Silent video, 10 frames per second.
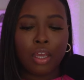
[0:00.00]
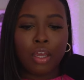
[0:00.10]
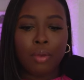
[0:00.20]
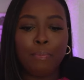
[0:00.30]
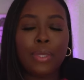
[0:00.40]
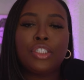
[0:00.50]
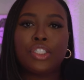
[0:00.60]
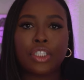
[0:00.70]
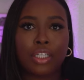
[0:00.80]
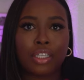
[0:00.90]

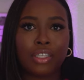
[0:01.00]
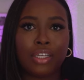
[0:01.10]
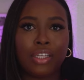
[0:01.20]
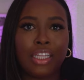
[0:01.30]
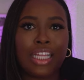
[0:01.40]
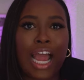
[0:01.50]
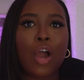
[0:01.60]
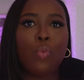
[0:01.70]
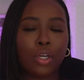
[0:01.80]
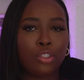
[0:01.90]
mission that I
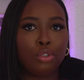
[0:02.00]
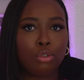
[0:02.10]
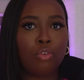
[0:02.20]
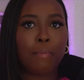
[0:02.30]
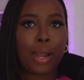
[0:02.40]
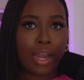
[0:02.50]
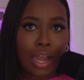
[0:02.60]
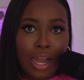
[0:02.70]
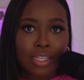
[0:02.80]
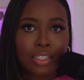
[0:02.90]
want to do with my
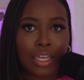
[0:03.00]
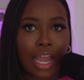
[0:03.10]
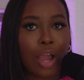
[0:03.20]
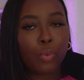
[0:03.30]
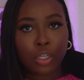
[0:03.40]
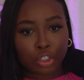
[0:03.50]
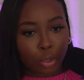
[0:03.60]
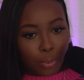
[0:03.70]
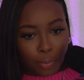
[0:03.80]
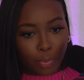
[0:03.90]
content. I want to show
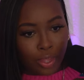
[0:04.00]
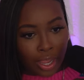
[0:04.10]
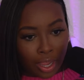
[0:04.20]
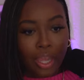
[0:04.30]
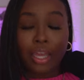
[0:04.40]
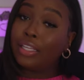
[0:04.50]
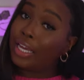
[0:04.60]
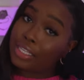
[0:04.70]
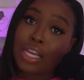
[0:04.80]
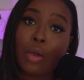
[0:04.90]
people that,
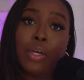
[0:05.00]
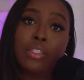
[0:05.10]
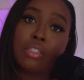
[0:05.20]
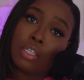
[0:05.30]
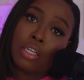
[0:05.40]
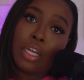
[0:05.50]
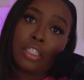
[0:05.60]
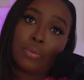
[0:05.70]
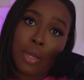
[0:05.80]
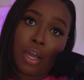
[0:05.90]
yes, I was a teenage
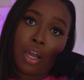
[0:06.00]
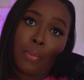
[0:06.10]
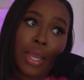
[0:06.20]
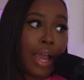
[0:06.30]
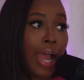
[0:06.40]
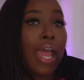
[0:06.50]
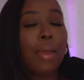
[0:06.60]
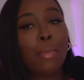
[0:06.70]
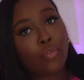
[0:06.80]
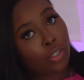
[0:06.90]
mom. I had
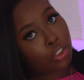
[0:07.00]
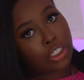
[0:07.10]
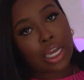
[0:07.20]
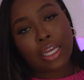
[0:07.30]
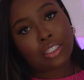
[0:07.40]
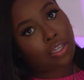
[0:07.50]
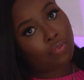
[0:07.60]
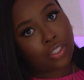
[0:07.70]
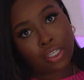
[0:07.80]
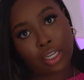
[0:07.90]
my first child at
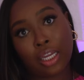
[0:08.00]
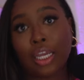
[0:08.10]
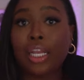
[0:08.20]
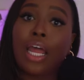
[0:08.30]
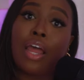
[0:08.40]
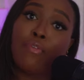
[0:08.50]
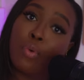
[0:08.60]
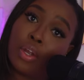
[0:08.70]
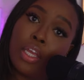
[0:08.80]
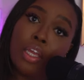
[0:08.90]
17 and I have
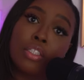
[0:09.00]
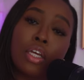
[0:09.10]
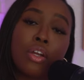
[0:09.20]
4 kids